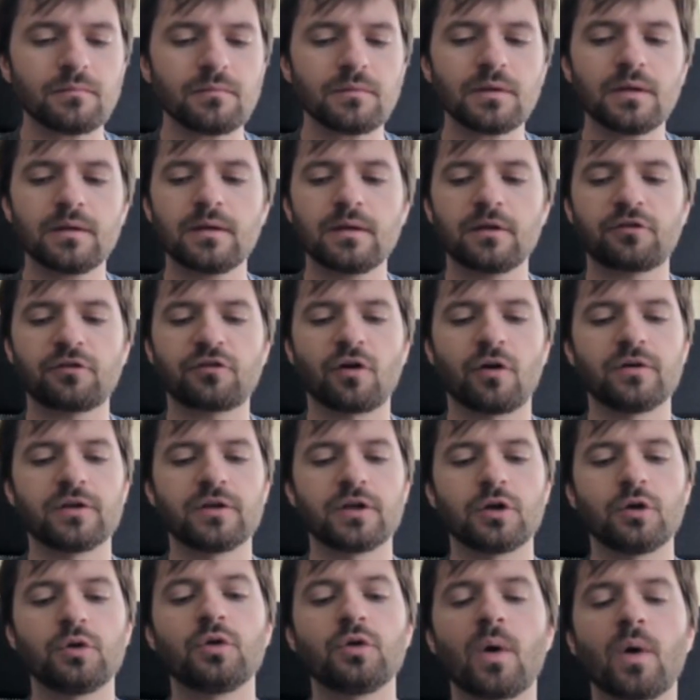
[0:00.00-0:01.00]
So
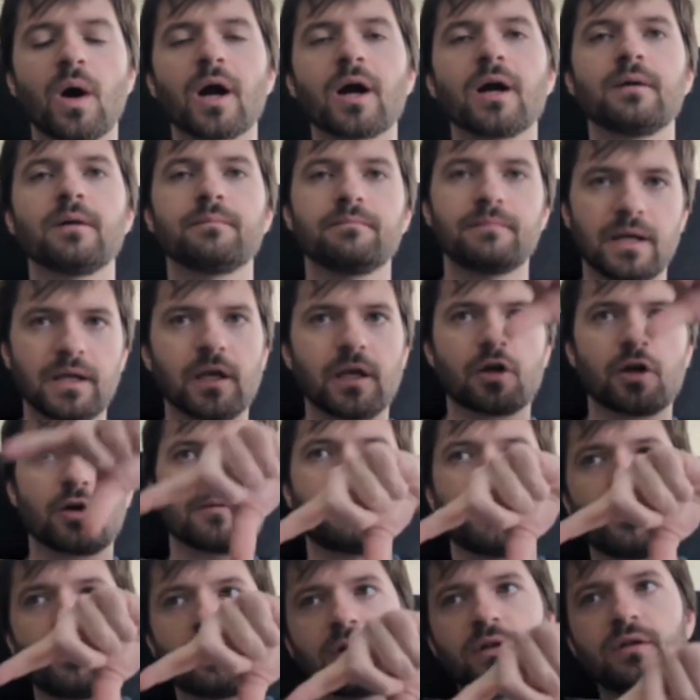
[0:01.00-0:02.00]
you are making your
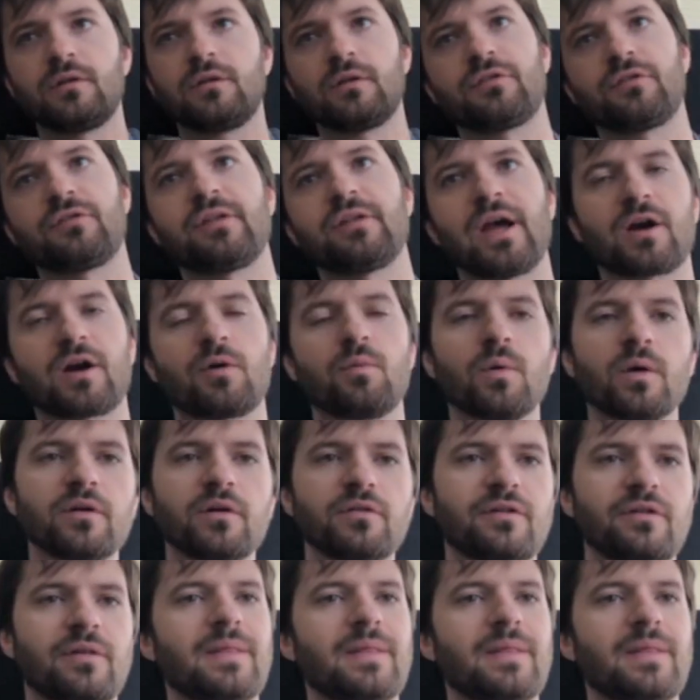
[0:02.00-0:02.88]
opponent's deck worse,